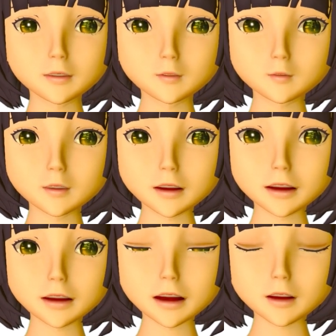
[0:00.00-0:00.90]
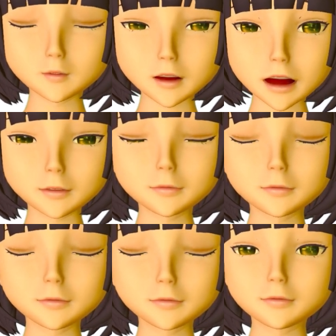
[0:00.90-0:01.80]
So, in a way,
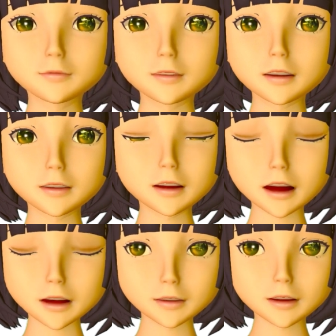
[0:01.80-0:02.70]
this